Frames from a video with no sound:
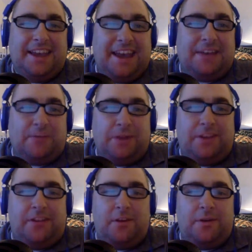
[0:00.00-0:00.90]
And
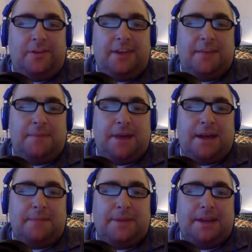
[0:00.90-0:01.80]
Rizzo was hit by
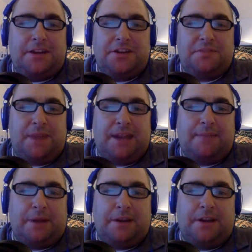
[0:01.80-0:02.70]
a pitch. Mike
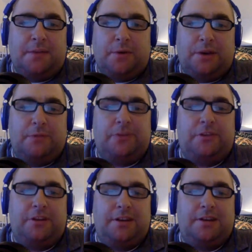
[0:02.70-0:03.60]
Montgomery was
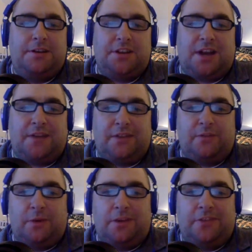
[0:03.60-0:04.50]
good. Chavez
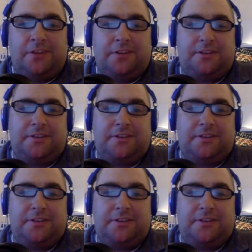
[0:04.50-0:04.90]
wasn't.